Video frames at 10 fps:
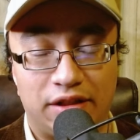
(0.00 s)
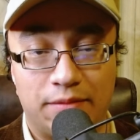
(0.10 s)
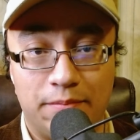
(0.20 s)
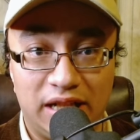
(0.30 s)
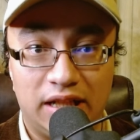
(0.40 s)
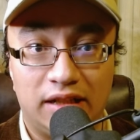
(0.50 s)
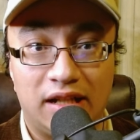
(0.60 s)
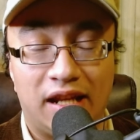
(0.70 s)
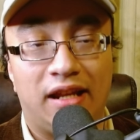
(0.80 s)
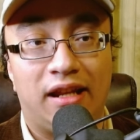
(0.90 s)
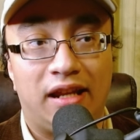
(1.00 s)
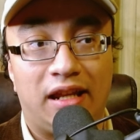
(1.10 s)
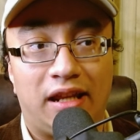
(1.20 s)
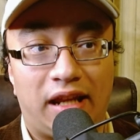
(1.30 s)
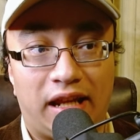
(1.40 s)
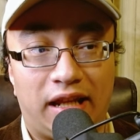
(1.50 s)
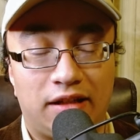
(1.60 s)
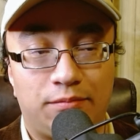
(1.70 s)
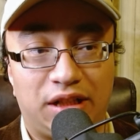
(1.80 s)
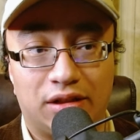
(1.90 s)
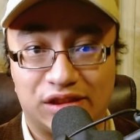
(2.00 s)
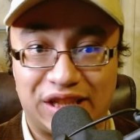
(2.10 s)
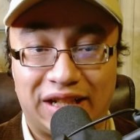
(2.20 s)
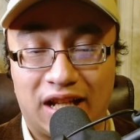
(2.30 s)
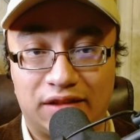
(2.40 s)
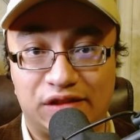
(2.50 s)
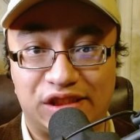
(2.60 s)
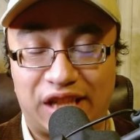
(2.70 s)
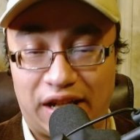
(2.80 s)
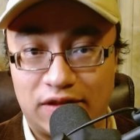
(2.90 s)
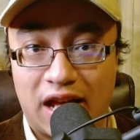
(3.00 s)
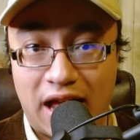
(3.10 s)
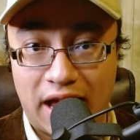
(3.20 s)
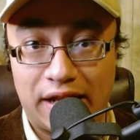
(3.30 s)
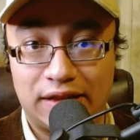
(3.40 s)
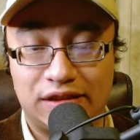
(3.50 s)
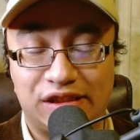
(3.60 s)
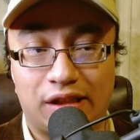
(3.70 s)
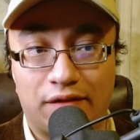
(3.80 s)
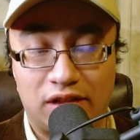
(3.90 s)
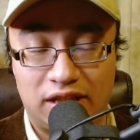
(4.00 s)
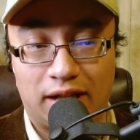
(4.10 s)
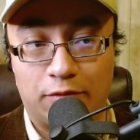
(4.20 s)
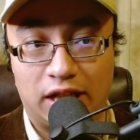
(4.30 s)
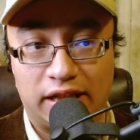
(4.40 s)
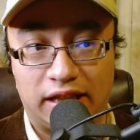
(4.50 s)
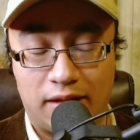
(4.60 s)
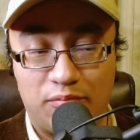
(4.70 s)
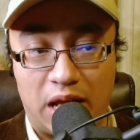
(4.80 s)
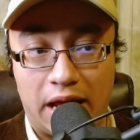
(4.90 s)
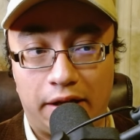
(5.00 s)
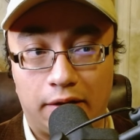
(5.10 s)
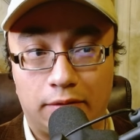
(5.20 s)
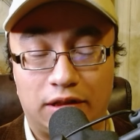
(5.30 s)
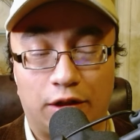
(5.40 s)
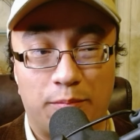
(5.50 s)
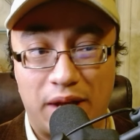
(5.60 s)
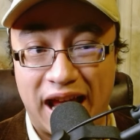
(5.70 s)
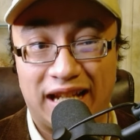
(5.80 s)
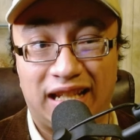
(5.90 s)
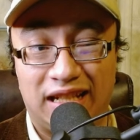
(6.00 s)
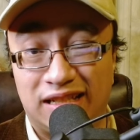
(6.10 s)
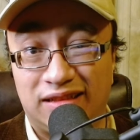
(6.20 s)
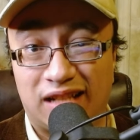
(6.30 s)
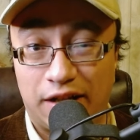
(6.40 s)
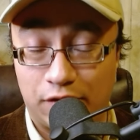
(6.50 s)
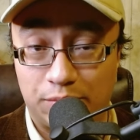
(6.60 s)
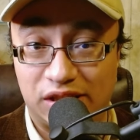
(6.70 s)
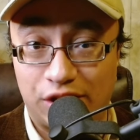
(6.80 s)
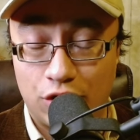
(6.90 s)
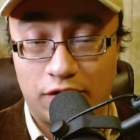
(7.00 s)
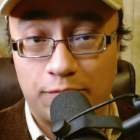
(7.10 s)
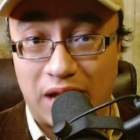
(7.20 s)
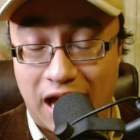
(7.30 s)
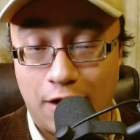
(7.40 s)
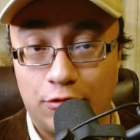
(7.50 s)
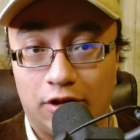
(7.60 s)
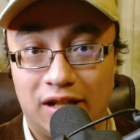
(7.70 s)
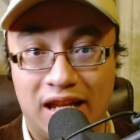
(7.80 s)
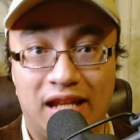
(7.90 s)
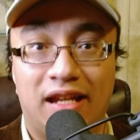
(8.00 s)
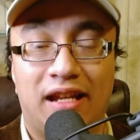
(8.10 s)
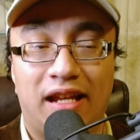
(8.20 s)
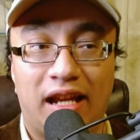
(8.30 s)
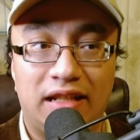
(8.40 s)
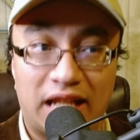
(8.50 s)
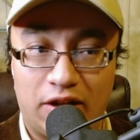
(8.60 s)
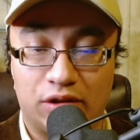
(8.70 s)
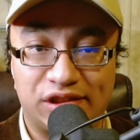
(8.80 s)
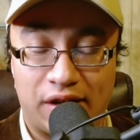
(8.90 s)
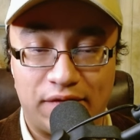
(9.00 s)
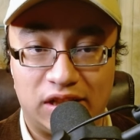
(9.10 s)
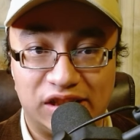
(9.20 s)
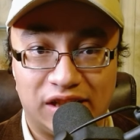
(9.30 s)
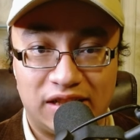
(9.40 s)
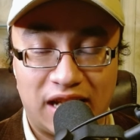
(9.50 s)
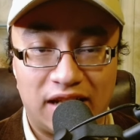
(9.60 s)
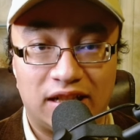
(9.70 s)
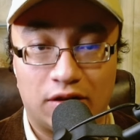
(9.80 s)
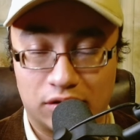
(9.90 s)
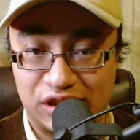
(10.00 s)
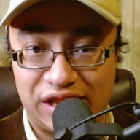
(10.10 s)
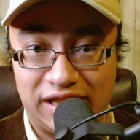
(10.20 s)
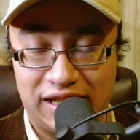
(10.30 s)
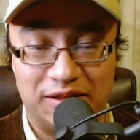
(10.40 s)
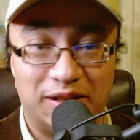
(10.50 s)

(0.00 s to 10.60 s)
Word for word: Dominion. And because they kind of saved the hides of the Tamrielic Empire, they're back in kind of a position of power. And they also have discontent and are seeking,